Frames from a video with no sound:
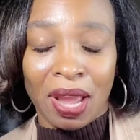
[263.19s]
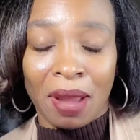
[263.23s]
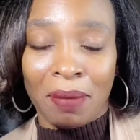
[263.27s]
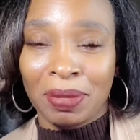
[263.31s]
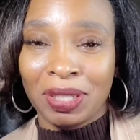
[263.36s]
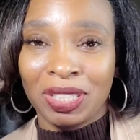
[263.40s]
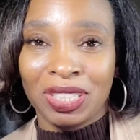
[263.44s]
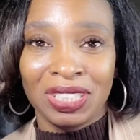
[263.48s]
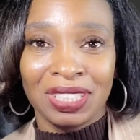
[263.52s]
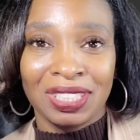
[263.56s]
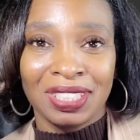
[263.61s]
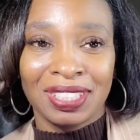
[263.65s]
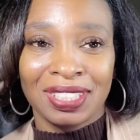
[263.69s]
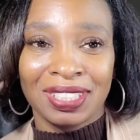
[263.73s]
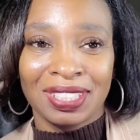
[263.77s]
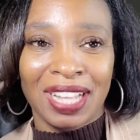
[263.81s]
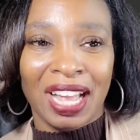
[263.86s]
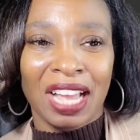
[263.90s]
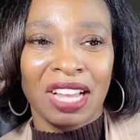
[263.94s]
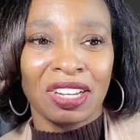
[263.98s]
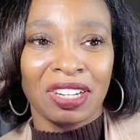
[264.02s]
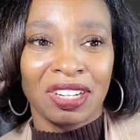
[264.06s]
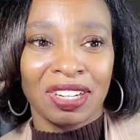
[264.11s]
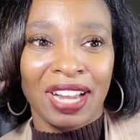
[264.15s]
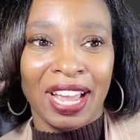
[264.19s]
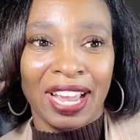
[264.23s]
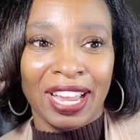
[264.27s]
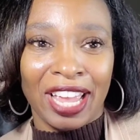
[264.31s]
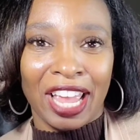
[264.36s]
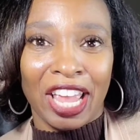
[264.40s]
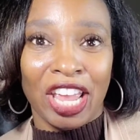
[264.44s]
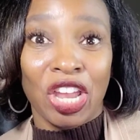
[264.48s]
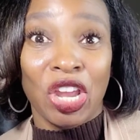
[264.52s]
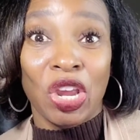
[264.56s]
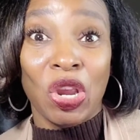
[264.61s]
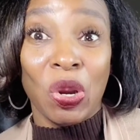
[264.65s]
I mean, she does not look like
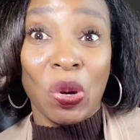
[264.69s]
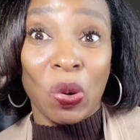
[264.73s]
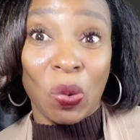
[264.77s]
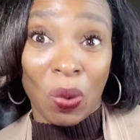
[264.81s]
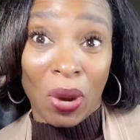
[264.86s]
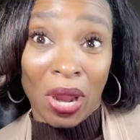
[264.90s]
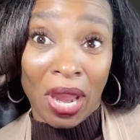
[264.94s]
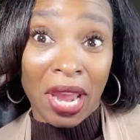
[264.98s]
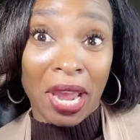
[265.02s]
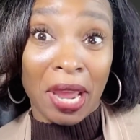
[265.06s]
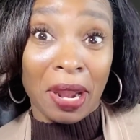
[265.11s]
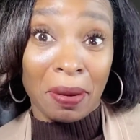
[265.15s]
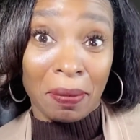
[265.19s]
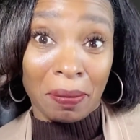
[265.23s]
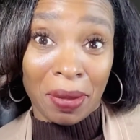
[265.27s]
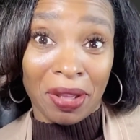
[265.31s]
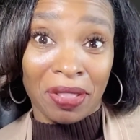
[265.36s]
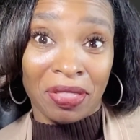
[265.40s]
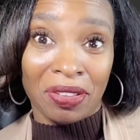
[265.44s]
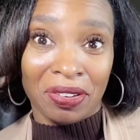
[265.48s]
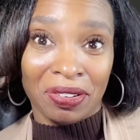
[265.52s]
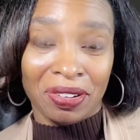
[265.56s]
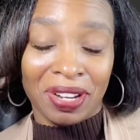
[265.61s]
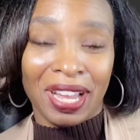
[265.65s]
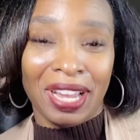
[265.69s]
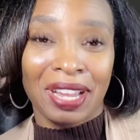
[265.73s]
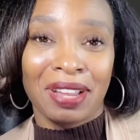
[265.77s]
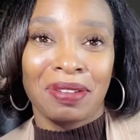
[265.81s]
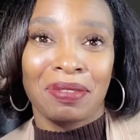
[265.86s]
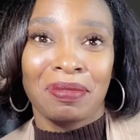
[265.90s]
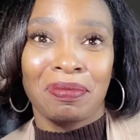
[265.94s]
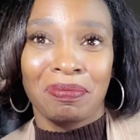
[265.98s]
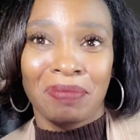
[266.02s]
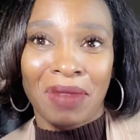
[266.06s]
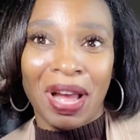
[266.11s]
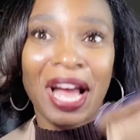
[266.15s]
a grandmother
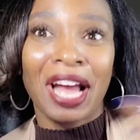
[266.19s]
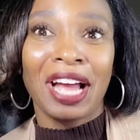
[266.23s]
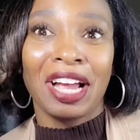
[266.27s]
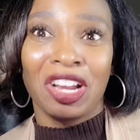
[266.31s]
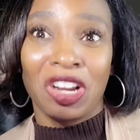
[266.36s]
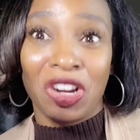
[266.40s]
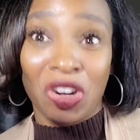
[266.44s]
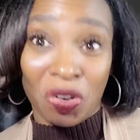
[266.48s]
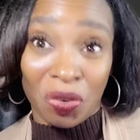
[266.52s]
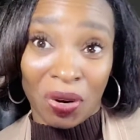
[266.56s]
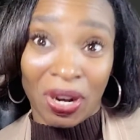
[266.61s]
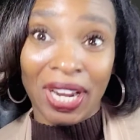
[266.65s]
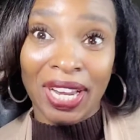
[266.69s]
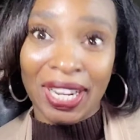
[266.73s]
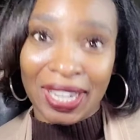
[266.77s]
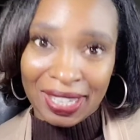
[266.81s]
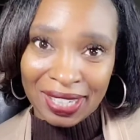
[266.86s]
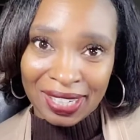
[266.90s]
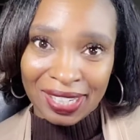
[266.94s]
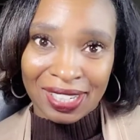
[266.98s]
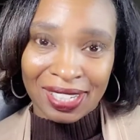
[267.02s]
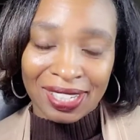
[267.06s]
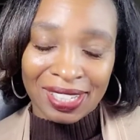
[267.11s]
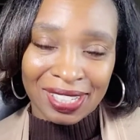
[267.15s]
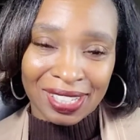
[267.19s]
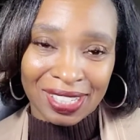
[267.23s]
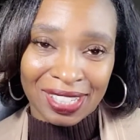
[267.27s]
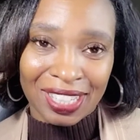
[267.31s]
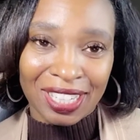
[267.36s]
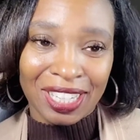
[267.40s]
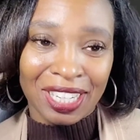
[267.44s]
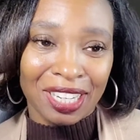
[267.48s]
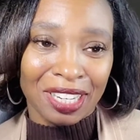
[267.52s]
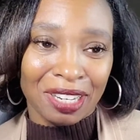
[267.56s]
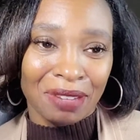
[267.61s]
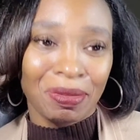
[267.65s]
like my granny
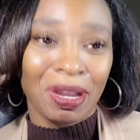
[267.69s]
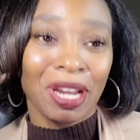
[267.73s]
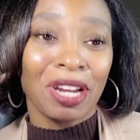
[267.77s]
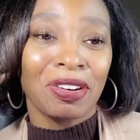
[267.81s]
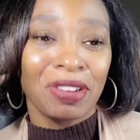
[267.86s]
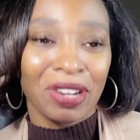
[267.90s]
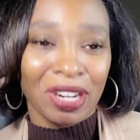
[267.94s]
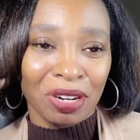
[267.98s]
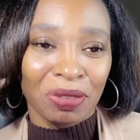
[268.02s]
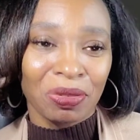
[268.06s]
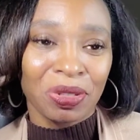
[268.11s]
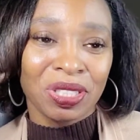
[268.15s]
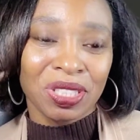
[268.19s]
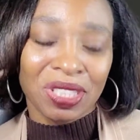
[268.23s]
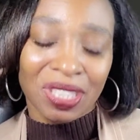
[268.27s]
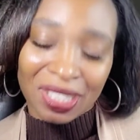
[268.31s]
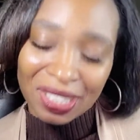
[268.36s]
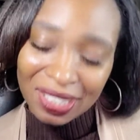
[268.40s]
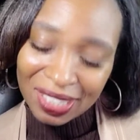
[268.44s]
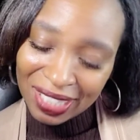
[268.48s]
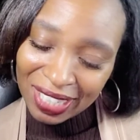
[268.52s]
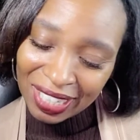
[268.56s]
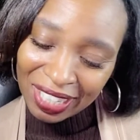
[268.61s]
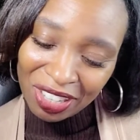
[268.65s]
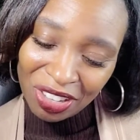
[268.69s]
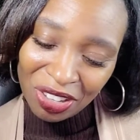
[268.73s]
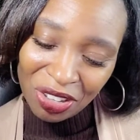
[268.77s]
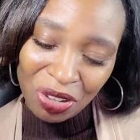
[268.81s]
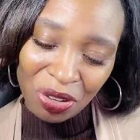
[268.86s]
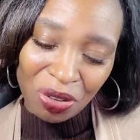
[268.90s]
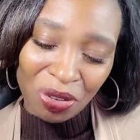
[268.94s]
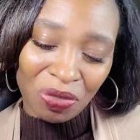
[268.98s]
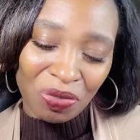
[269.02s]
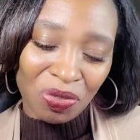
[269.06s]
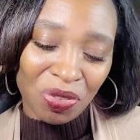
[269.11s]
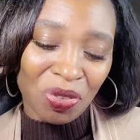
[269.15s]
did. My granny was you
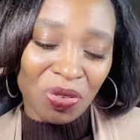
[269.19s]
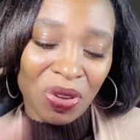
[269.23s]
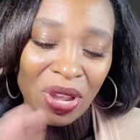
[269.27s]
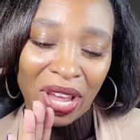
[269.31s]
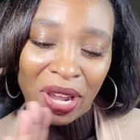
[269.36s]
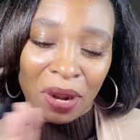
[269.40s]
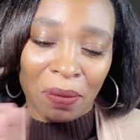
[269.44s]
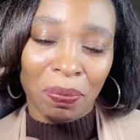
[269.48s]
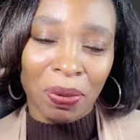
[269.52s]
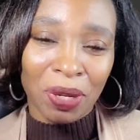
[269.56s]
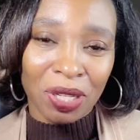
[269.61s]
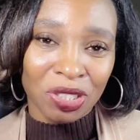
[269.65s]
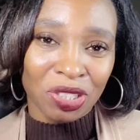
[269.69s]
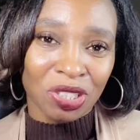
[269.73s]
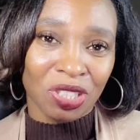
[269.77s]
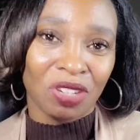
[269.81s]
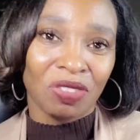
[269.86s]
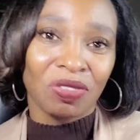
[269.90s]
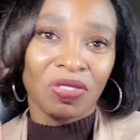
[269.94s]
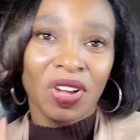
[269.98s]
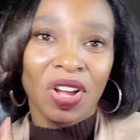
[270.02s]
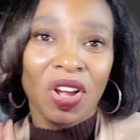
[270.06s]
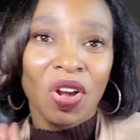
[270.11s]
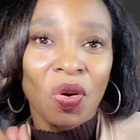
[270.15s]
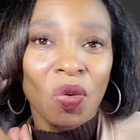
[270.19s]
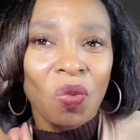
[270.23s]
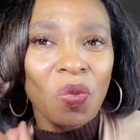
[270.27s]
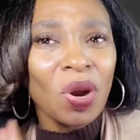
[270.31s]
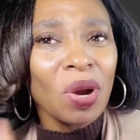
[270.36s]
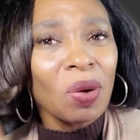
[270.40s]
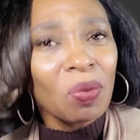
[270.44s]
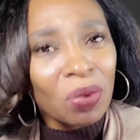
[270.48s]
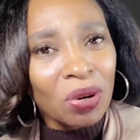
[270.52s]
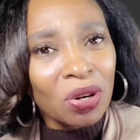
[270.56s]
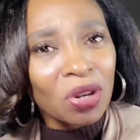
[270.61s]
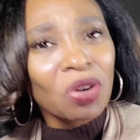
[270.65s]
know, if you had a picture of
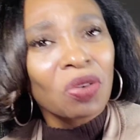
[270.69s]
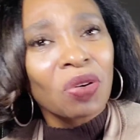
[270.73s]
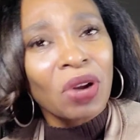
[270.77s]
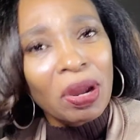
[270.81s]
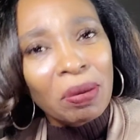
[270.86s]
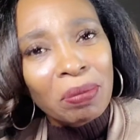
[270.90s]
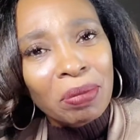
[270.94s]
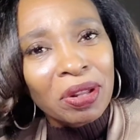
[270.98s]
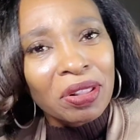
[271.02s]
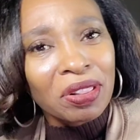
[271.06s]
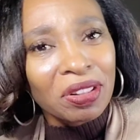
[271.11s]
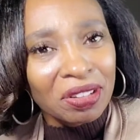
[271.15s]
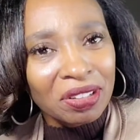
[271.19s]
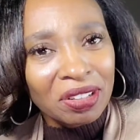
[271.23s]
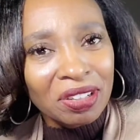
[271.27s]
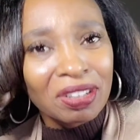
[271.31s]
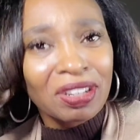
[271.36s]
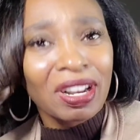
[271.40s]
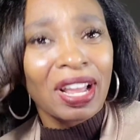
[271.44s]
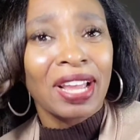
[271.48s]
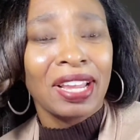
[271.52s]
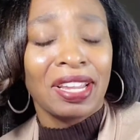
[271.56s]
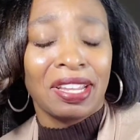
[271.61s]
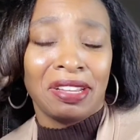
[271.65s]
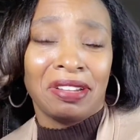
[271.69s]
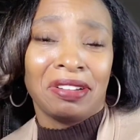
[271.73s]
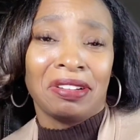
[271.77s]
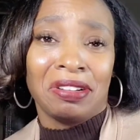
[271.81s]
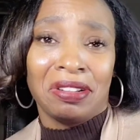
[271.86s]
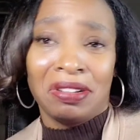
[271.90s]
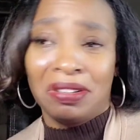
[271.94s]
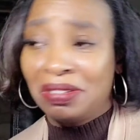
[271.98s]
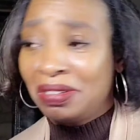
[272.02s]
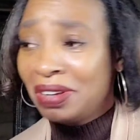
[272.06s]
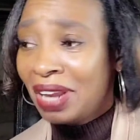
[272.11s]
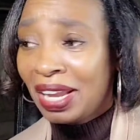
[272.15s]
what would a grandmother look like in
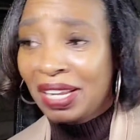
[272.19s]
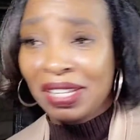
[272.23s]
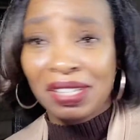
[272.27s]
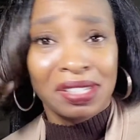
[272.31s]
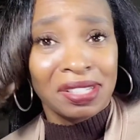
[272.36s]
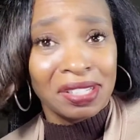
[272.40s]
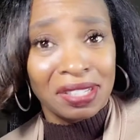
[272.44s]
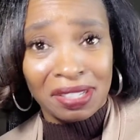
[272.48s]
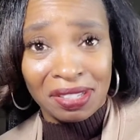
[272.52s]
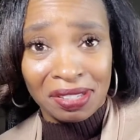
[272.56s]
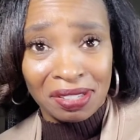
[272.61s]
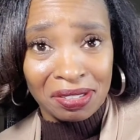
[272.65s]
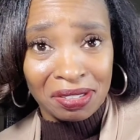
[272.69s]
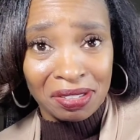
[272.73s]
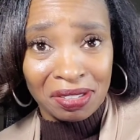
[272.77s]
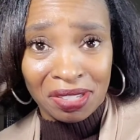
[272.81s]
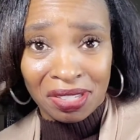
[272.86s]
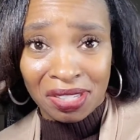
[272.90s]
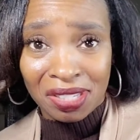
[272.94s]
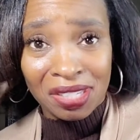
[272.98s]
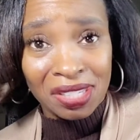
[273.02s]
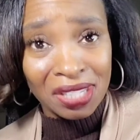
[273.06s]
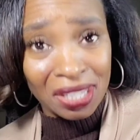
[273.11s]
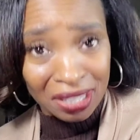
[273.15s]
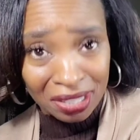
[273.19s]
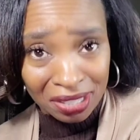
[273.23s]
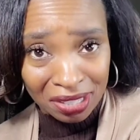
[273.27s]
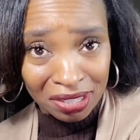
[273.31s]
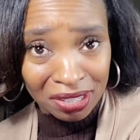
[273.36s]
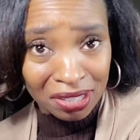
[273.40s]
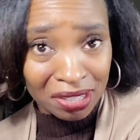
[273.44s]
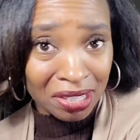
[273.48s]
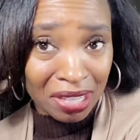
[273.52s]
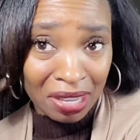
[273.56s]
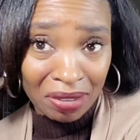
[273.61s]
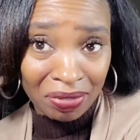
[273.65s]
the
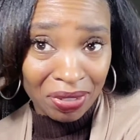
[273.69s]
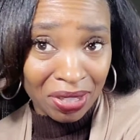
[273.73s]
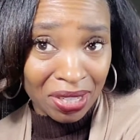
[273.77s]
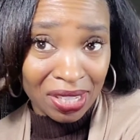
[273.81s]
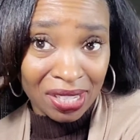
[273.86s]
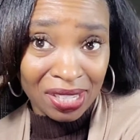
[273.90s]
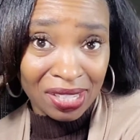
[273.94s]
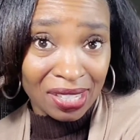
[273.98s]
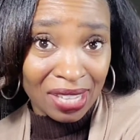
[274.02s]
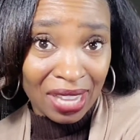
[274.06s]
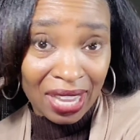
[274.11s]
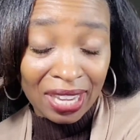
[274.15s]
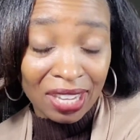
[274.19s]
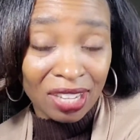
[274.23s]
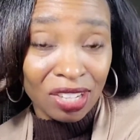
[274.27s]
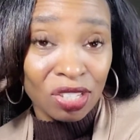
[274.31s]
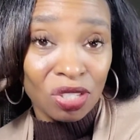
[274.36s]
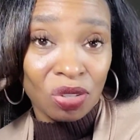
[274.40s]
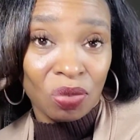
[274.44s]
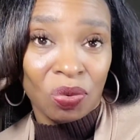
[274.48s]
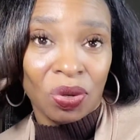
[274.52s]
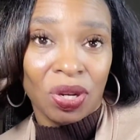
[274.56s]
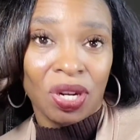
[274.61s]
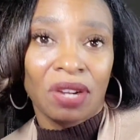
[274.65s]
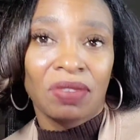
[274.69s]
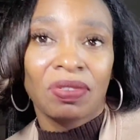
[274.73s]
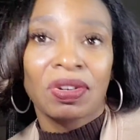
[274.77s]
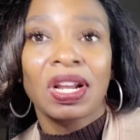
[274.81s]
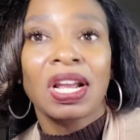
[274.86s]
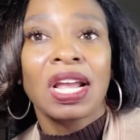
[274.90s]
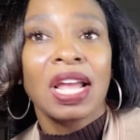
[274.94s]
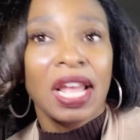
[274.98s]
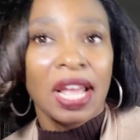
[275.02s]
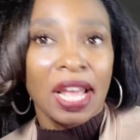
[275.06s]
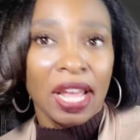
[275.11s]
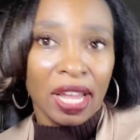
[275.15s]
1960s, 70s, 80s, or whatever,
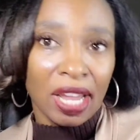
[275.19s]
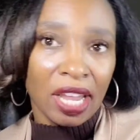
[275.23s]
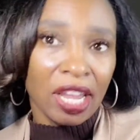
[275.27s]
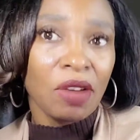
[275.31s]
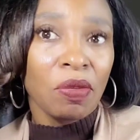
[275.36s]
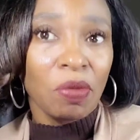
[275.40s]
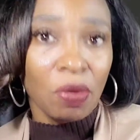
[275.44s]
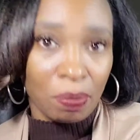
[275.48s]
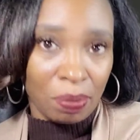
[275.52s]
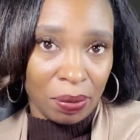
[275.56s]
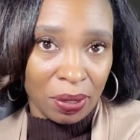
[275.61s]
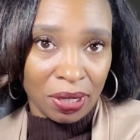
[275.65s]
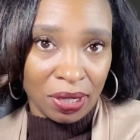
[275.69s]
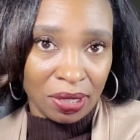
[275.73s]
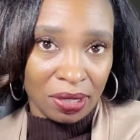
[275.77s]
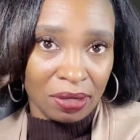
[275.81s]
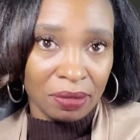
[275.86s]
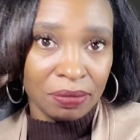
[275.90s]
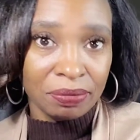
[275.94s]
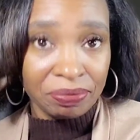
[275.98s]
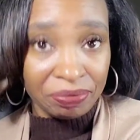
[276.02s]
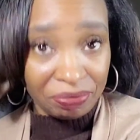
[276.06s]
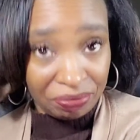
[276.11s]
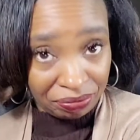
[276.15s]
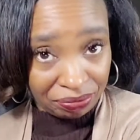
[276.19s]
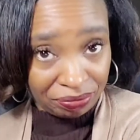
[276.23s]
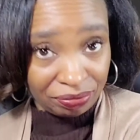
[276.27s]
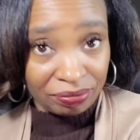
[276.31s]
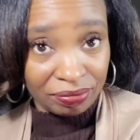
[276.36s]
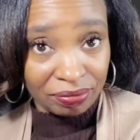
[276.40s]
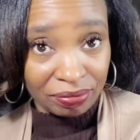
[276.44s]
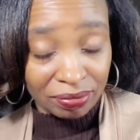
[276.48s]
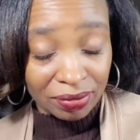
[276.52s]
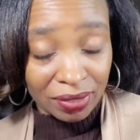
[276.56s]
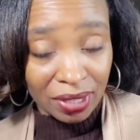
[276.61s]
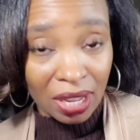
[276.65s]
it would be
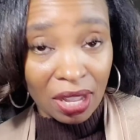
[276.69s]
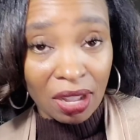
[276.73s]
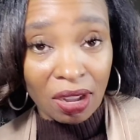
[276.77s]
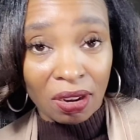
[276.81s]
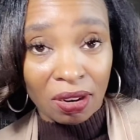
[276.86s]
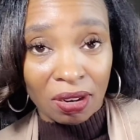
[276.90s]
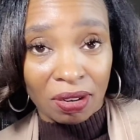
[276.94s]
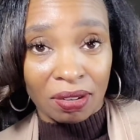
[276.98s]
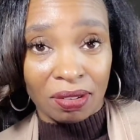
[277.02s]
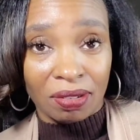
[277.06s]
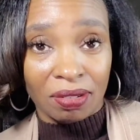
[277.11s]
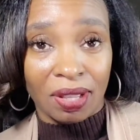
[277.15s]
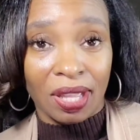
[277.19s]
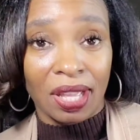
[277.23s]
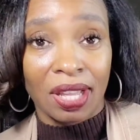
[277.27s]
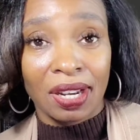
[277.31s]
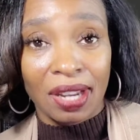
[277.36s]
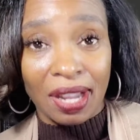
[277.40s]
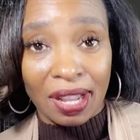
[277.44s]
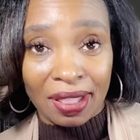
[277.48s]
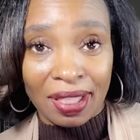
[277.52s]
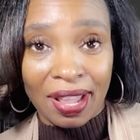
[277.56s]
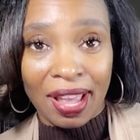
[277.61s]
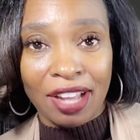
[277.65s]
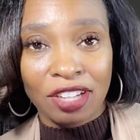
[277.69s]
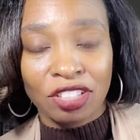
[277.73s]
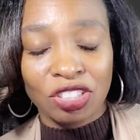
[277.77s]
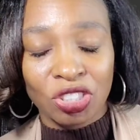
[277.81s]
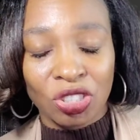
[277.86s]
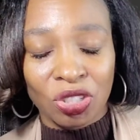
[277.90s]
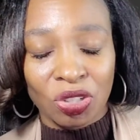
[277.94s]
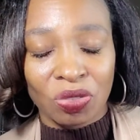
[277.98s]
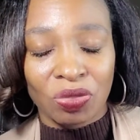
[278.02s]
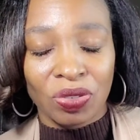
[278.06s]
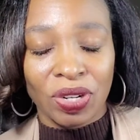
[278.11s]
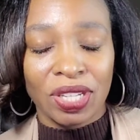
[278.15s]
her and in that
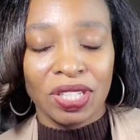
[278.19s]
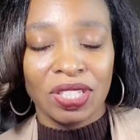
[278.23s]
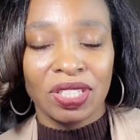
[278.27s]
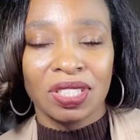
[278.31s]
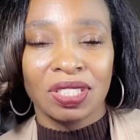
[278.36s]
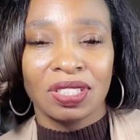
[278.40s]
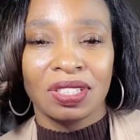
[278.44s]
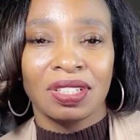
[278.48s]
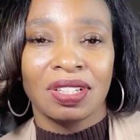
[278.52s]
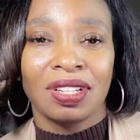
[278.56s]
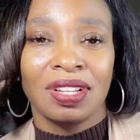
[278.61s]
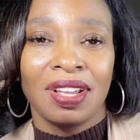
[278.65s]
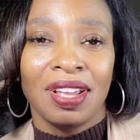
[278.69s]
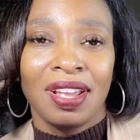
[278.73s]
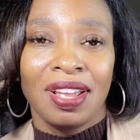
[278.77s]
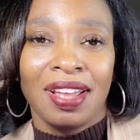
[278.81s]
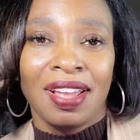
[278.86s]
generation.